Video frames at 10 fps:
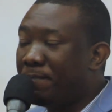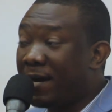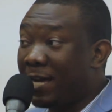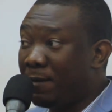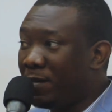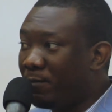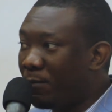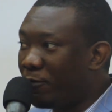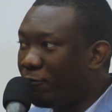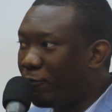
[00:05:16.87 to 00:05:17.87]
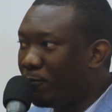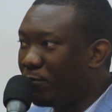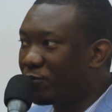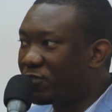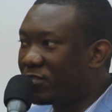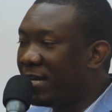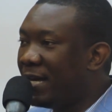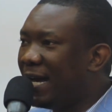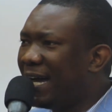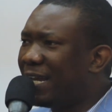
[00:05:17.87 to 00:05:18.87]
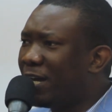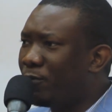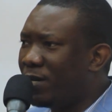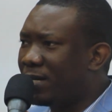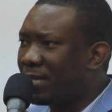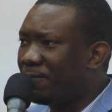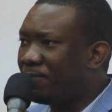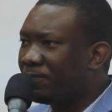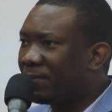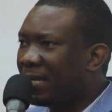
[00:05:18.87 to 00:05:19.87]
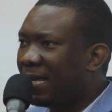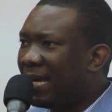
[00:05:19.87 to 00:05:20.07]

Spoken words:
buy a minimum of 4 books and I read them.